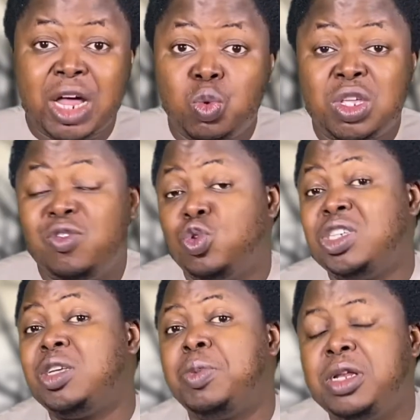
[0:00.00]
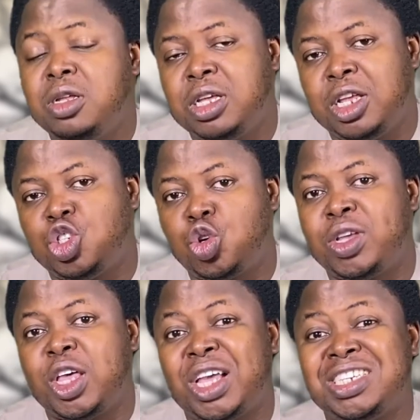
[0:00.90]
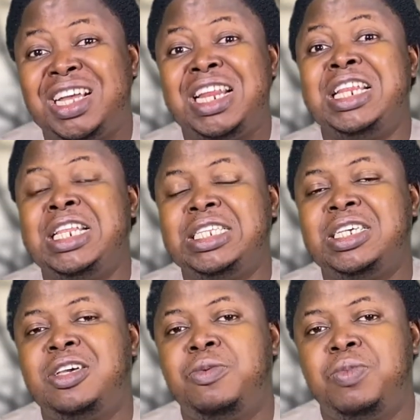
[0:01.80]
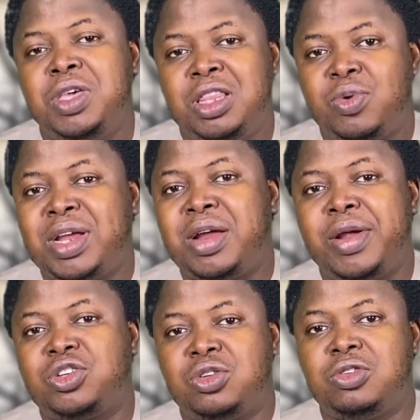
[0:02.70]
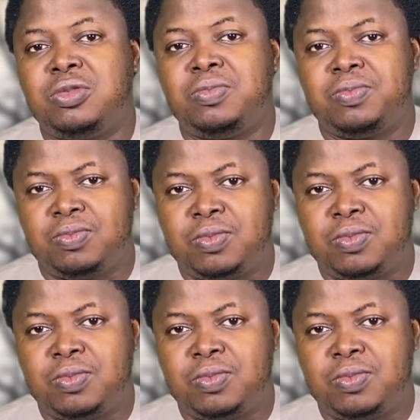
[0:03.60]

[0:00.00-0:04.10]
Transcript: That will give you discipline in ensuring that you're channeling it in the right directions.